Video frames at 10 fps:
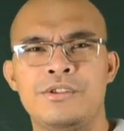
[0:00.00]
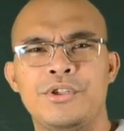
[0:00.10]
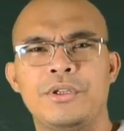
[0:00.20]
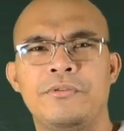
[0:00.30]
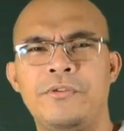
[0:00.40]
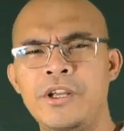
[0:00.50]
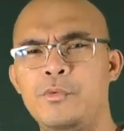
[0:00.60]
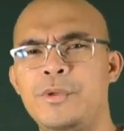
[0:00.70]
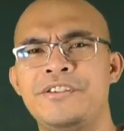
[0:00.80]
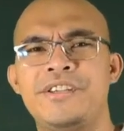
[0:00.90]
So the
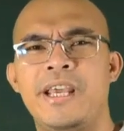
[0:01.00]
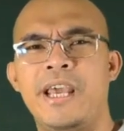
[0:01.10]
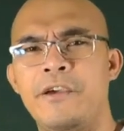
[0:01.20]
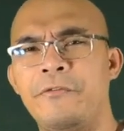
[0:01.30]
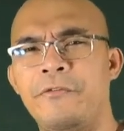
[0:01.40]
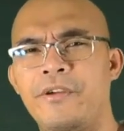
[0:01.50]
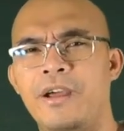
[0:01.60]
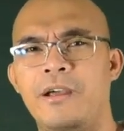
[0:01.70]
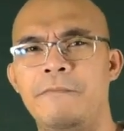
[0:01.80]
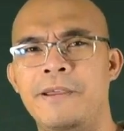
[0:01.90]
frequency F,
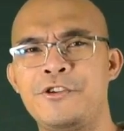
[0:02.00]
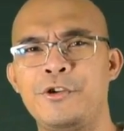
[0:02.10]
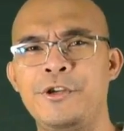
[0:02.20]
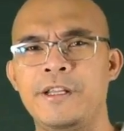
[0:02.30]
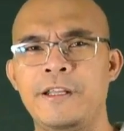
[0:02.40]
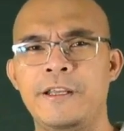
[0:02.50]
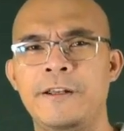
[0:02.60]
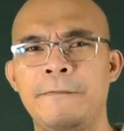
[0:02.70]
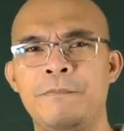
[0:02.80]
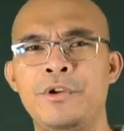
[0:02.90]
measured
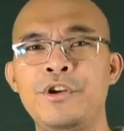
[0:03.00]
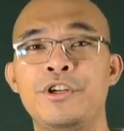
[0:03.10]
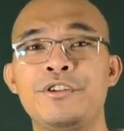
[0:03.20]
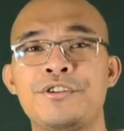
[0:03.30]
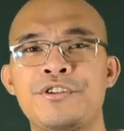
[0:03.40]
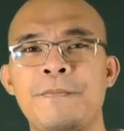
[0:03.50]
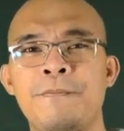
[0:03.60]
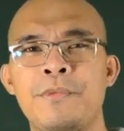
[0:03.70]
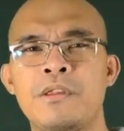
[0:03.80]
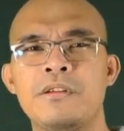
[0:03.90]
in hertz,
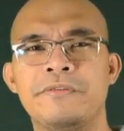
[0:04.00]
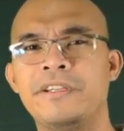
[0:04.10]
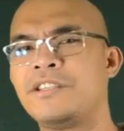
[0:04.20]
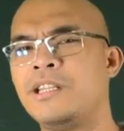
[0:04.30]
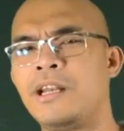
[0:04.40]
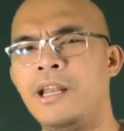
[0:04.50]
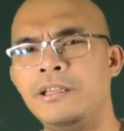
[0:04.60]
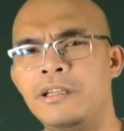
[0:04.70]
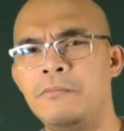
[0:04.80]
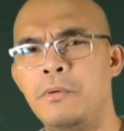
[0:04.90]
of the
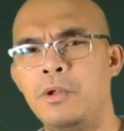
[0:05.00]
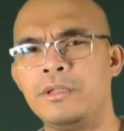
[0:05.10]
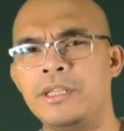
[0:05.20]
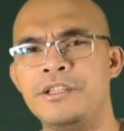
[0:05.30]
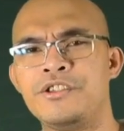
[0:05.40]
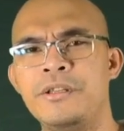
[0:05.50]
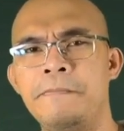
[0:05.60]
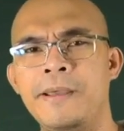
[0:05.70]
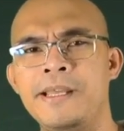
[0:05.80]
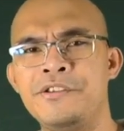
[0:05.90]
generated voltage
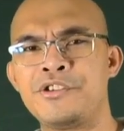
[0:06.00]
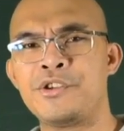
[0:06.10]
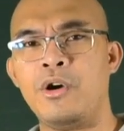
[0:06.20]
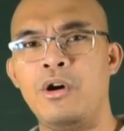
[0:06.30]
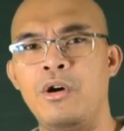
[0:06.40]
depends